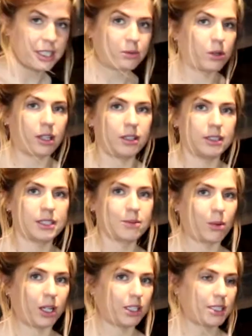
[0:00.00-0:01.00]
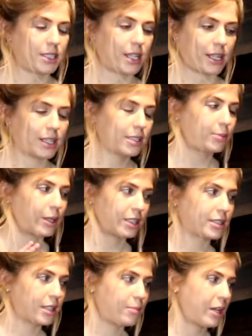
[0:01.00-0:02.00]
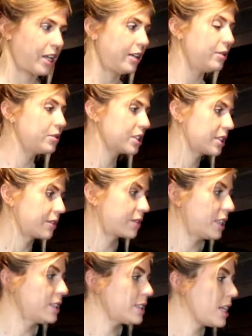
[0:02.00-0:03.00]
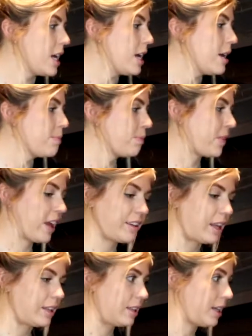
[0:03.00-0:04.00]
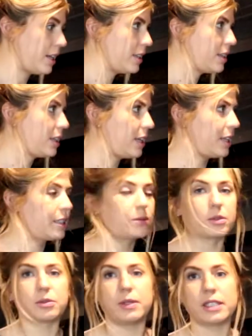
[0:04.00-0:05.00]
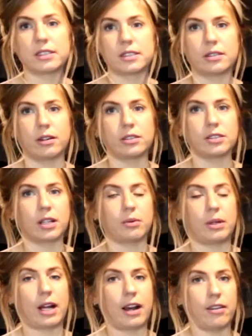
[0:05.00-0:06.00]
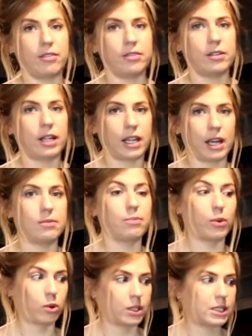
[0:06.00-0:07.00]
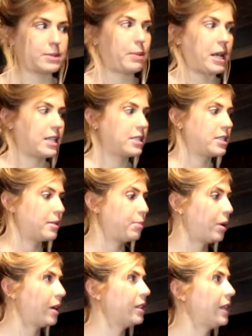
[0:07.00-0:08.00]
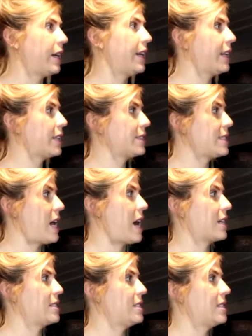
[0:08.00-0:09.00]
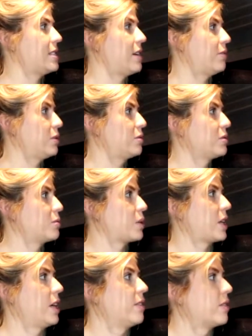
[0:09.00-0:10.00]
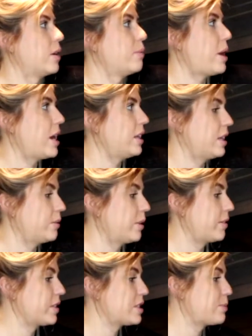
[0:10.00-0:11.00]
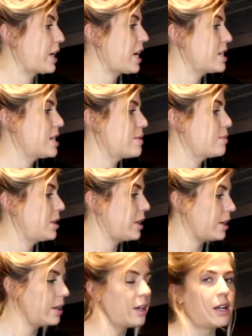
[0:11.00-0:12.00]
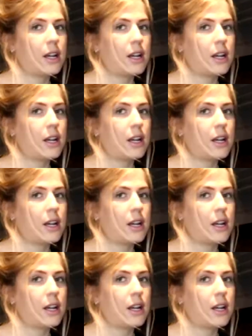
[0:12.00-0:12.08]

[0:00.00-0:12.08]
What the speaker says: like one of the smallest things, but it's going to make a huge difference. And then in these, which we installed so that we'd have, again, more space to put like snacks and stuff, which was working for a bit. Like there were spaghetti up there.